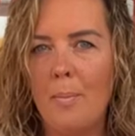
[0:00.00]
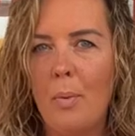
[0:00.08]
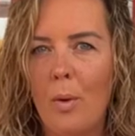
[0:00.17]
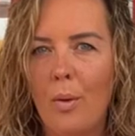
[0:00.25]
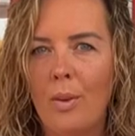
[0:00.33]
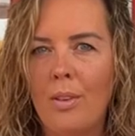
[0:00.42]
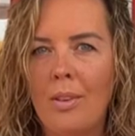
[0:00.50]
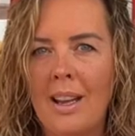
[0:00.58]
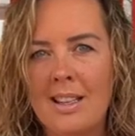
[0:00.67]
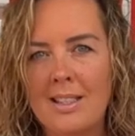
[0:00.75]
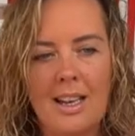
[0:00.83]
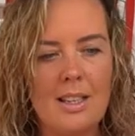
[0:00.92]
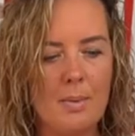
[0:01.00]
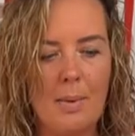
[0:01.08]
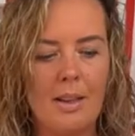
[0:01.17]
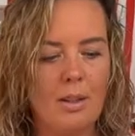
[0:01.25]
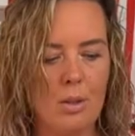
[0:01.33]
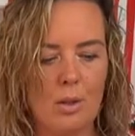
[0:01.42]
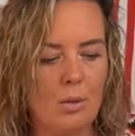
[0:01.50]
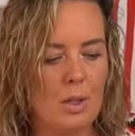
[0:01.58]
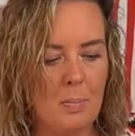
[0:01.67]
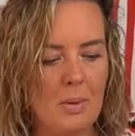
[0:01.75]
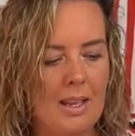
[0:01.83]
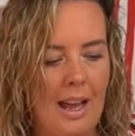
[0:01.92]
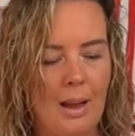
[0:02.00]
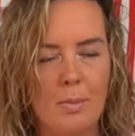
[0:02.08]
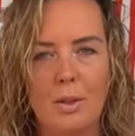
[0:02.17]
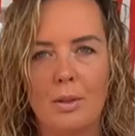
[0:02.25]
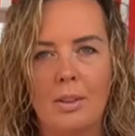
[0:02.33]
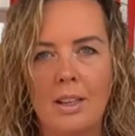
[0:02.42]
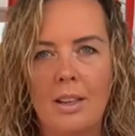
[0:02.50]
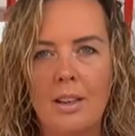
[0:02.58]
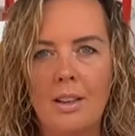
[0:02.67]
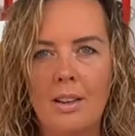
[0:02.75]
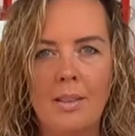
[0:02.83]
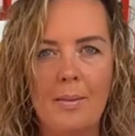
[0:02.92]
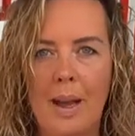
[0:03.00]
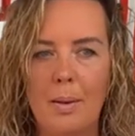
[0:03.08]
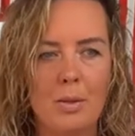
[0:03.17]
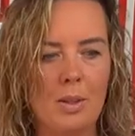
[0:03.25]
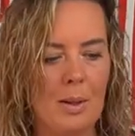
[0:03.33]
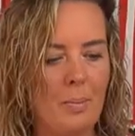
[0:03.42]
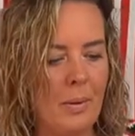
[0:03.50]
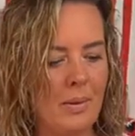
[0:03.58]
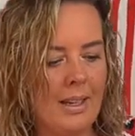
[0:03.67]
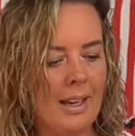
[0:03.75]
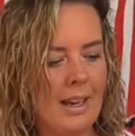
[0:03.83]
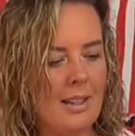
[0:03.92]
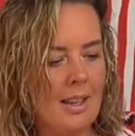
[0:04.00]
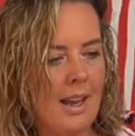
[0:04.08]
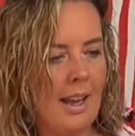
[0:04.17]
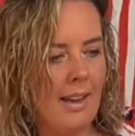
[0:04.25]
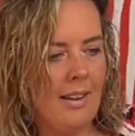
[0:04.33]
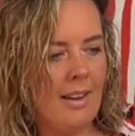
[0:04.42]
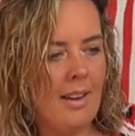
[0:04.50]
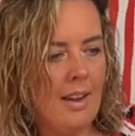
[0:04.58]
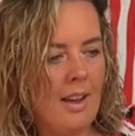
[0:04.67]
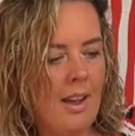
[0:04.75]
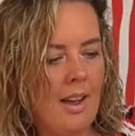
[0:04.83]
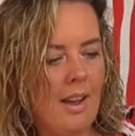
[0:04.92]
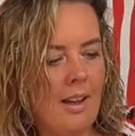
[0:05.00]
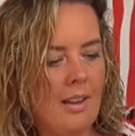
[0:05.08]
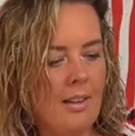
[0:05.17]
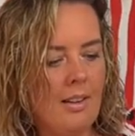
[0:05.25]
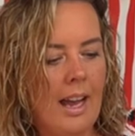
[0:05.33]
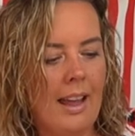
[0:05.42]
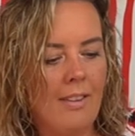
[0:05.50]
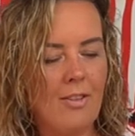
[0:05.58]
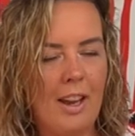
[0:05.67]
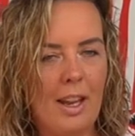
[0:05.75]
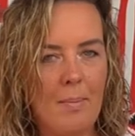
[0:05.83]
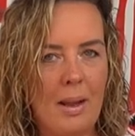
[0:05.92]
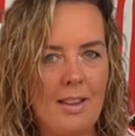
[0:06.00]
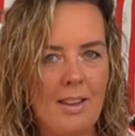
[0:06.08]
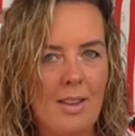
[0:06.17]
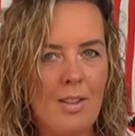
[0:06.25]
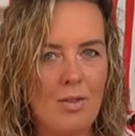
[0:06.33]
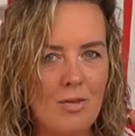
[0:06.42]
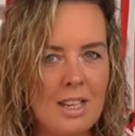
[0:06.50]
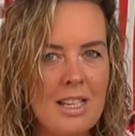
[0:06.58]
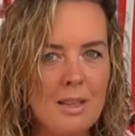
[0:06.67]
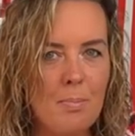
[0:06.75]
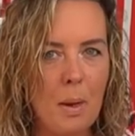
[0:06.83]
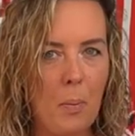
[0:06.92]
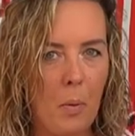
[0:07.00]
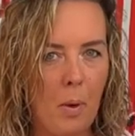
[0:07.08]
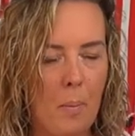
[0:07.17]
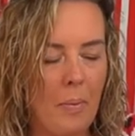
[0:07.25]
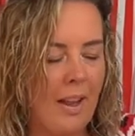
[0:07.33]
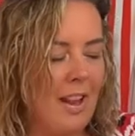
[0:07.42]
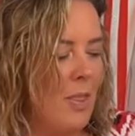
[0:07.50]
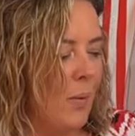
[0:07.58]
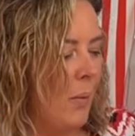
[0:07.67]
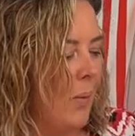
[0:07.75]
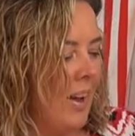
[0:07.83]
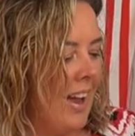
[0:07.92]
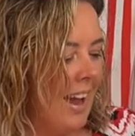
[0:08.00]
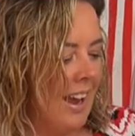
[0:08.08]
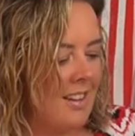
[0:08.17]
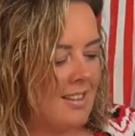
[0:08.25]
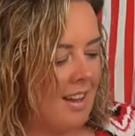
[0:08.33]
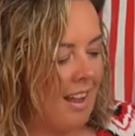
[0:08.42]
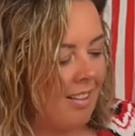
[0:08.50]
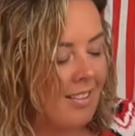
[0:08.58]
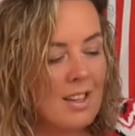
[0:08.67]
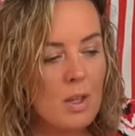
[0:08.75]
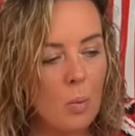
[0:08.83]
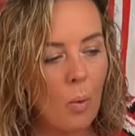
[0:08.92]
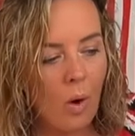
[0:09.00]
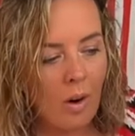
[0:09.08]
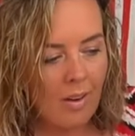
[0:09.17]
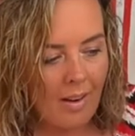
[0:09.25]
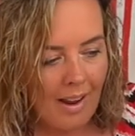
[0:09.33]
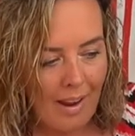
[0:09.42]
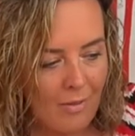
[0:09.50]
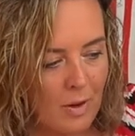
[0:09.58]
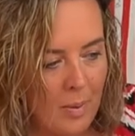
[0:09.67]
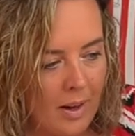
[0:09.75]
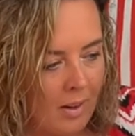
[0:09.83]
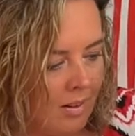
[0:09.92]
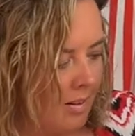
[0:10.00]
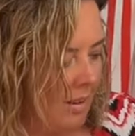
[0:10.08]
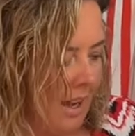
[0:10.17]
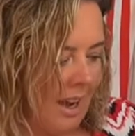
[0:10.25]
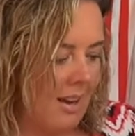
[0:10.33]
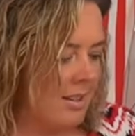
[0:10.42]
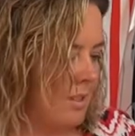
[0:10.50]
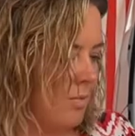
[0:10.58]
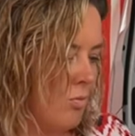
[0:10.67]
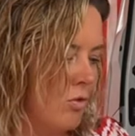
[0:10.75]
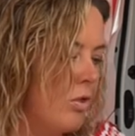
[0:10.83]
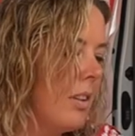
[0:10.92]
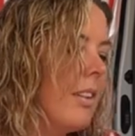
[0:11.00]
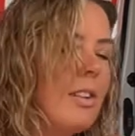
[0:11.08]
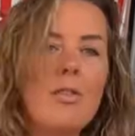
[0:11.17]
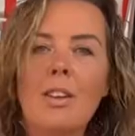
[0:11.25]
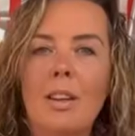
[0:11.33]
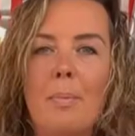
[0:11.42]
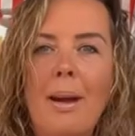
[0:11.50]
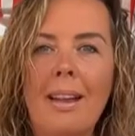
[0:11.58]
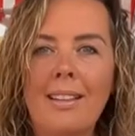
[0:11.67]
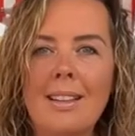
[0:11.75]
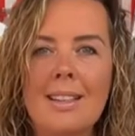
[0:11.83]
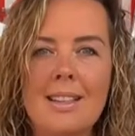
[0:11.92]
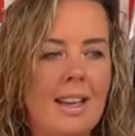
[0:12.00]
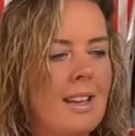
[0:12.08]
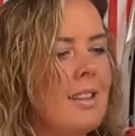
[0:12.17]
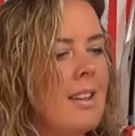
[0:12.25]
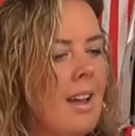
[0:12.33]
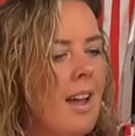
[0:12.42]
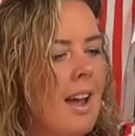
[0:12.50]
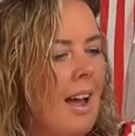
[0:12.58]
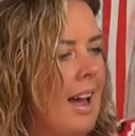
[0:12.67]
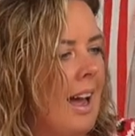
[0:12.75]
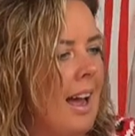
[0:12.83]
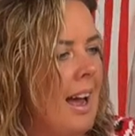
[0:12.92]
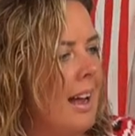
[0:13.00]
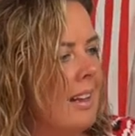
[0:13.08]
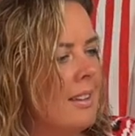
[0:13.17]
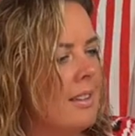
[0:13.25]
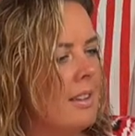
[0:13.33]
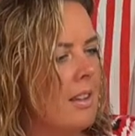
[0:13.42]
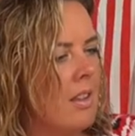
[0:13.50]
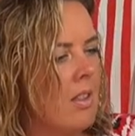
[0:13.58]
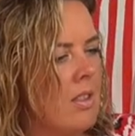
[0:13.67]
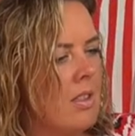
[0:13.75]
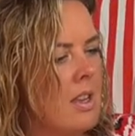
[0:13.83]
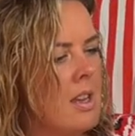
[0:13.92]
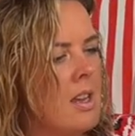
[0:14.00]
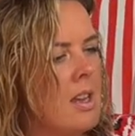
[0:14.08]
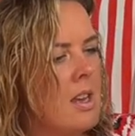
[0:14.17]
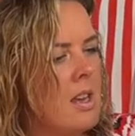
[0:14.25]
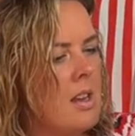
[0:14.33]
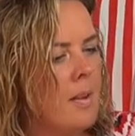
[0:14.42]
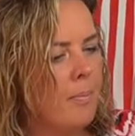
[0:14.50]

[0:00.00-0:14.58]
bottle in 6 minutes. So it's been absolutely, absolutely brilliant, guys. Highly, highly recommend it. The reason people complain though is it leaks water everywhere. It's really, really badly designed, and the